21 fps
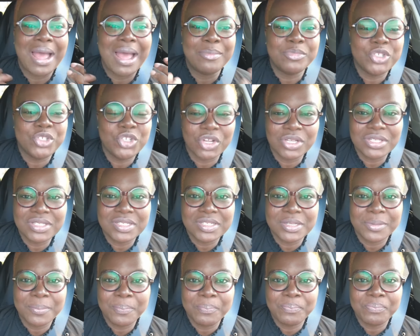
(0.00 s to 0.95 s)
I'm
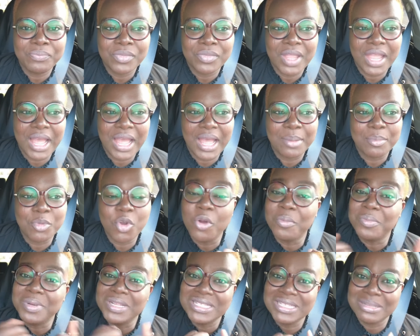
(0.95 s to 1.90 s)
just
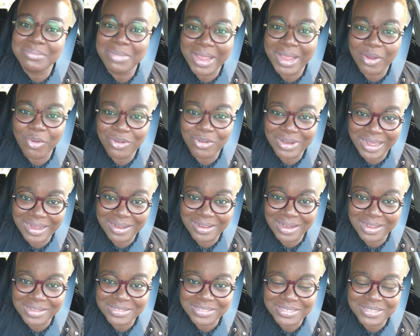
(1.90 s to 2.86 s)
completing my online
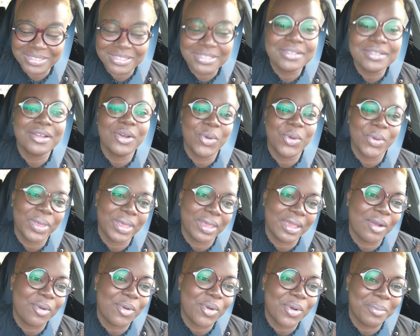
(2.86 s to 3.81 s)
classes.
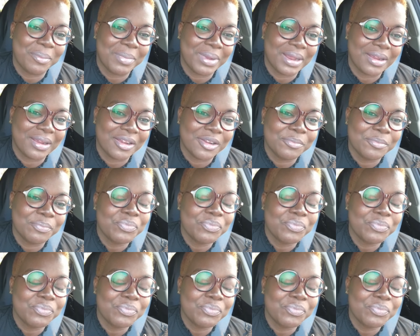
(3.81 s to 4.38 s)
Okay, I'll come back.